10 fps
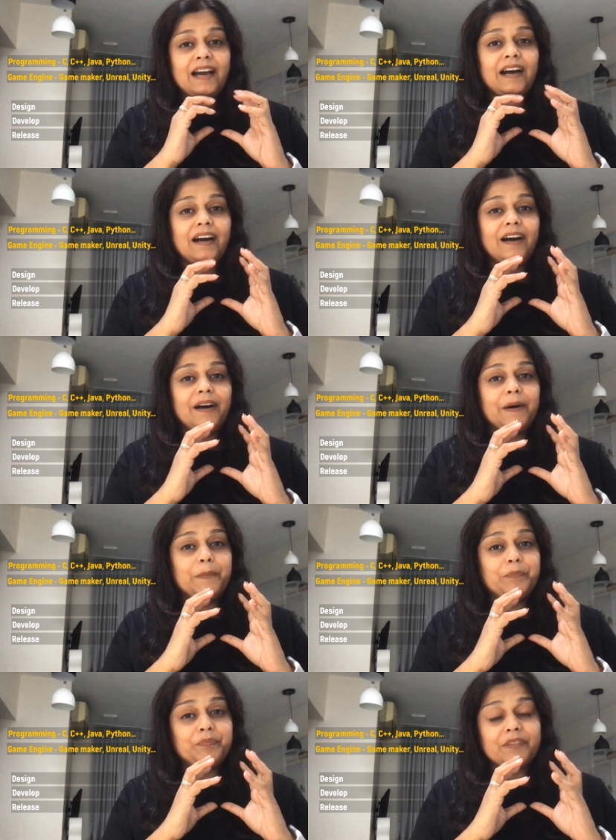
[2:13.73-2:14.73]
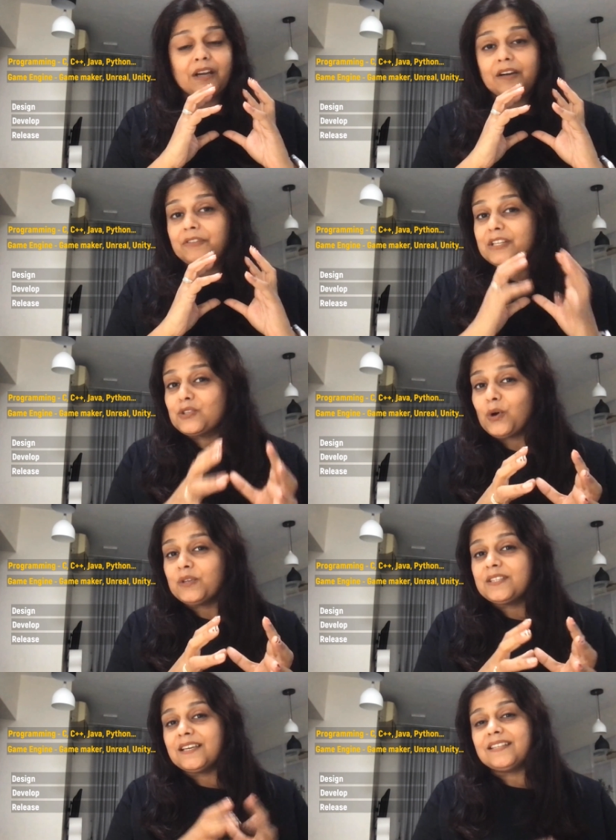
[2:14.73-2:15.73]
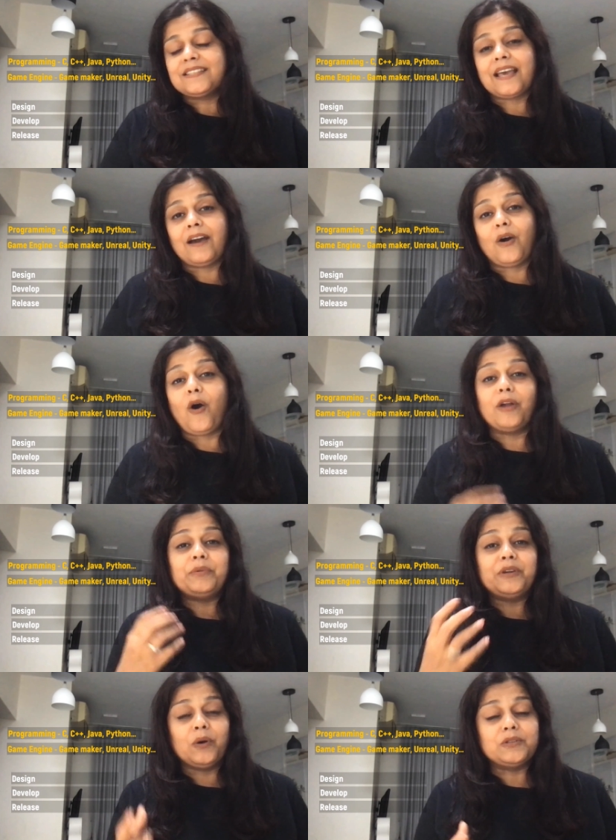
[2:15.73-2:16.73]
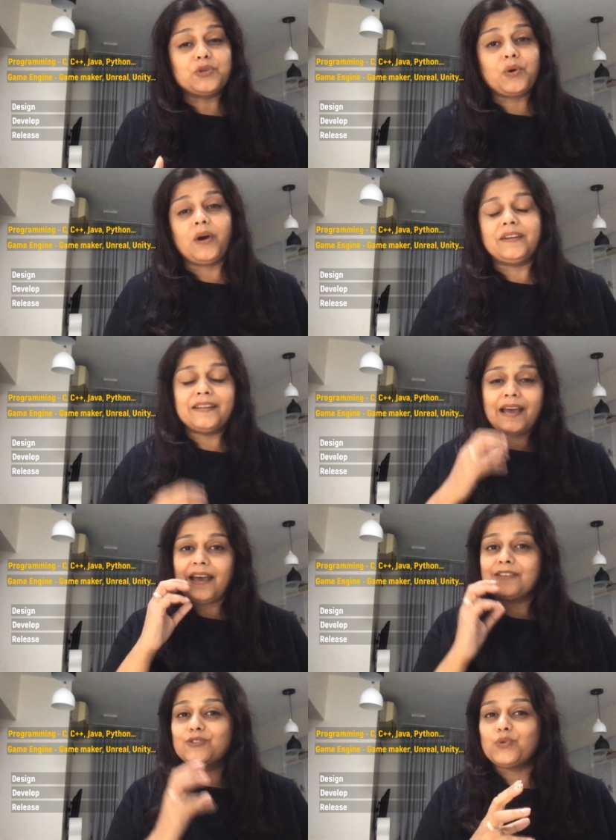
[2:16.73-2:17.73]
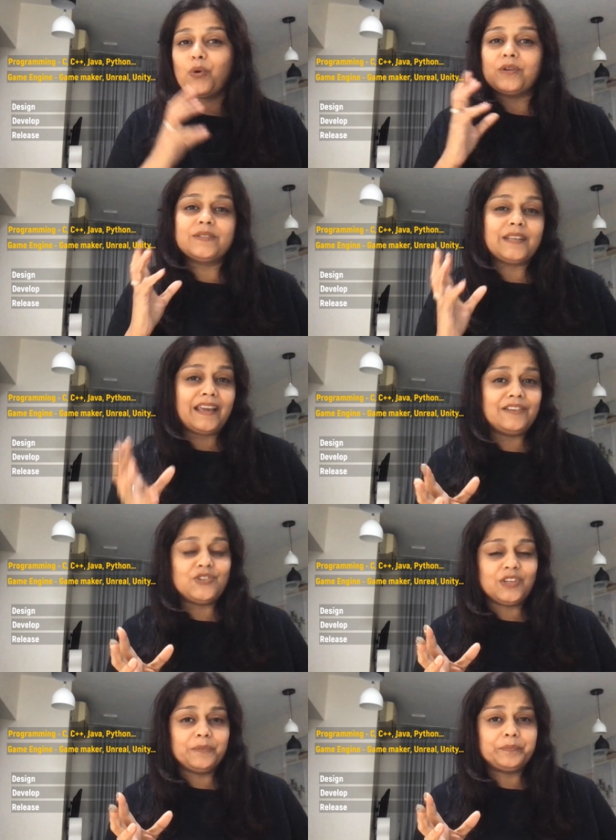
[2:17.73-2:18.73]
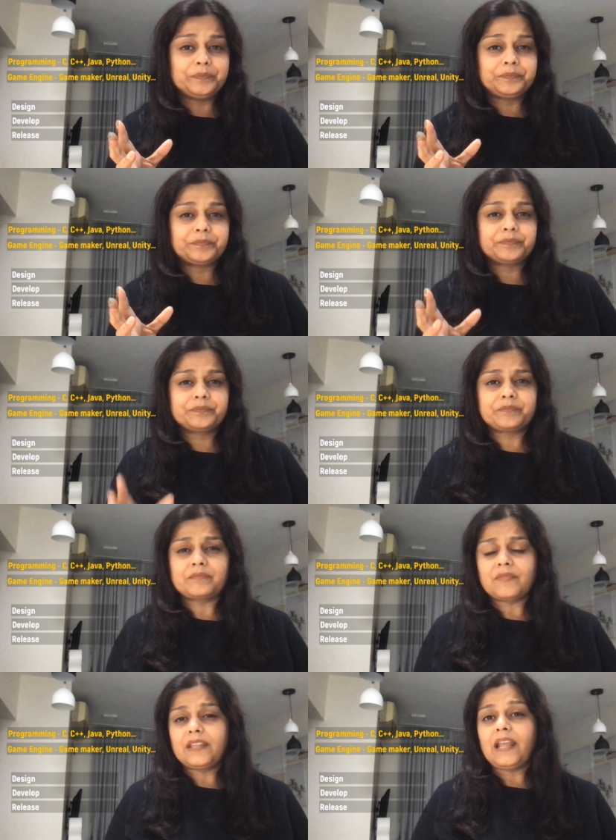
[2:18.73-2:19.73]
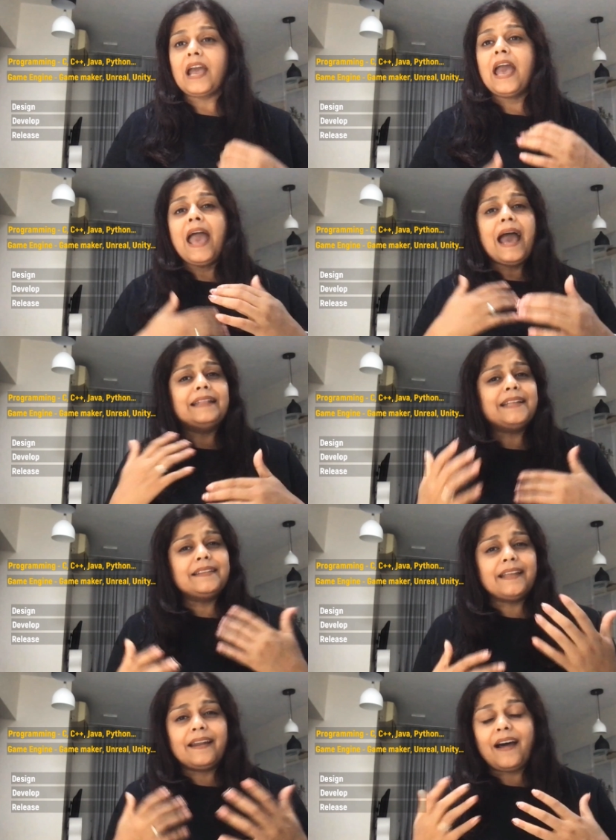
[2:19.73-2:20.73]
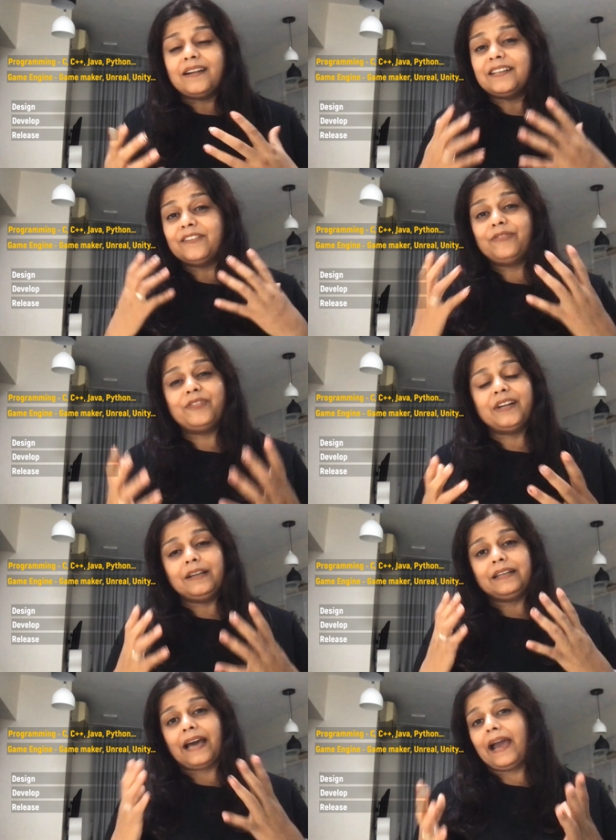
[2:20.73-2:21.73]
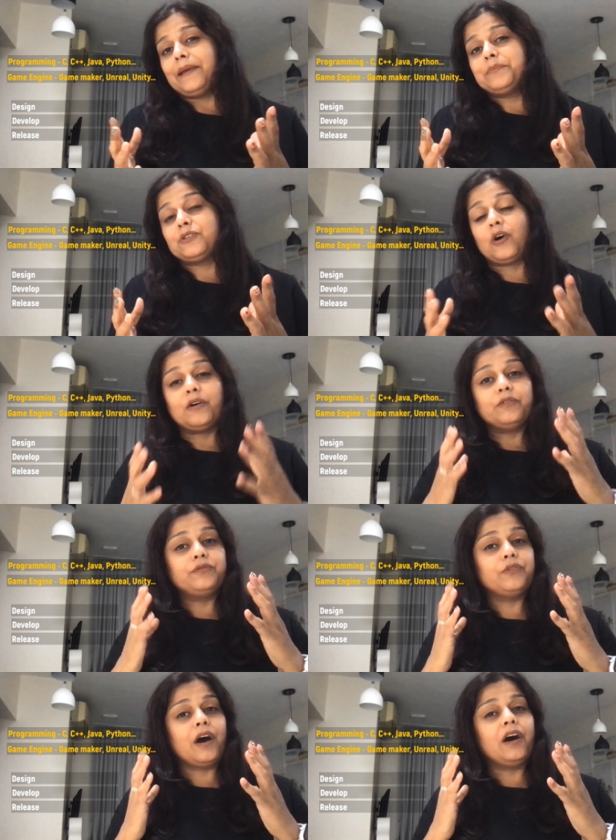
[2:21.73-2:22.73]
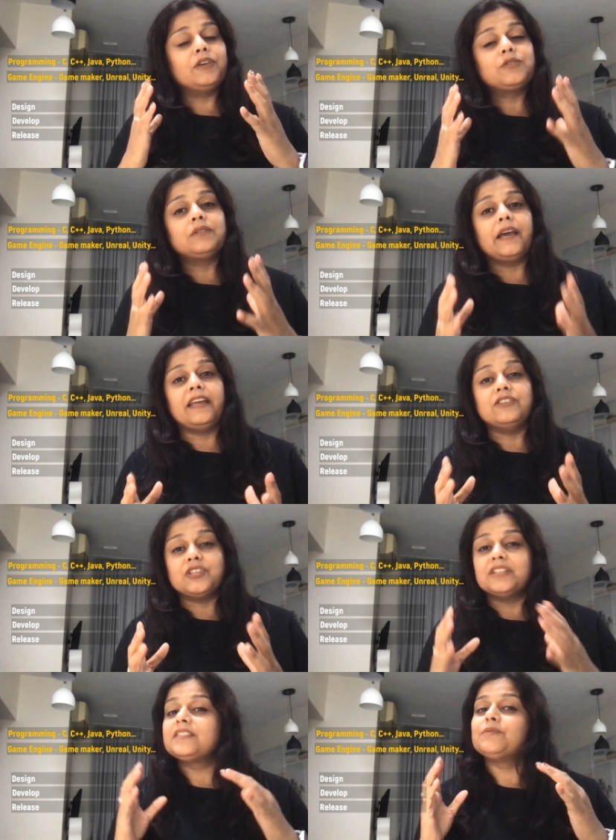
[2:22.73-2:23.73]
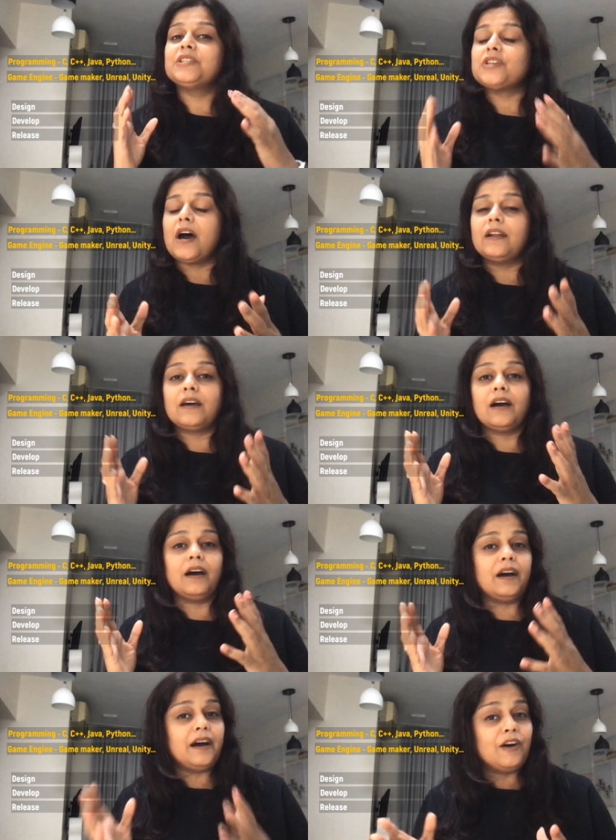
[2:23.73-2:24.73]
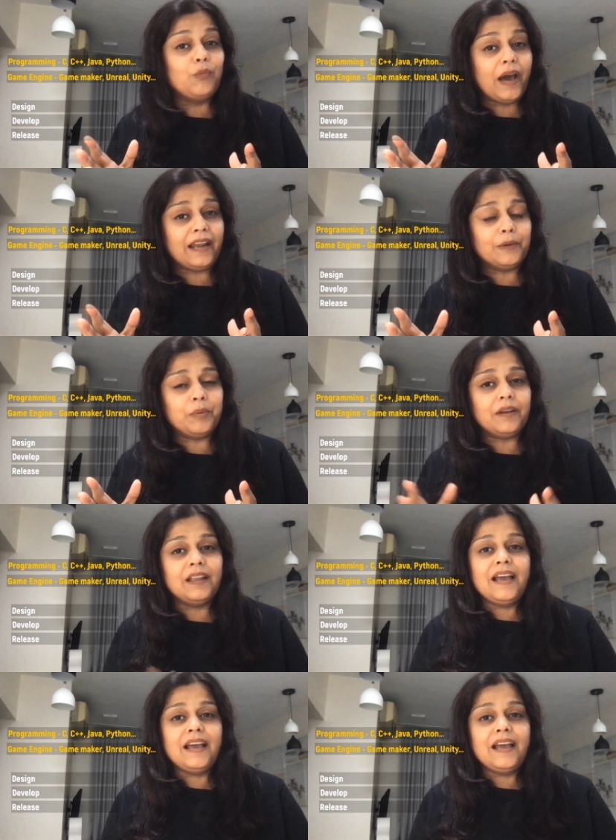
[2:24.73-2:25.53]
um, resources uh, or we also call it as source engine and then there are different types of uh, engines which are uh, available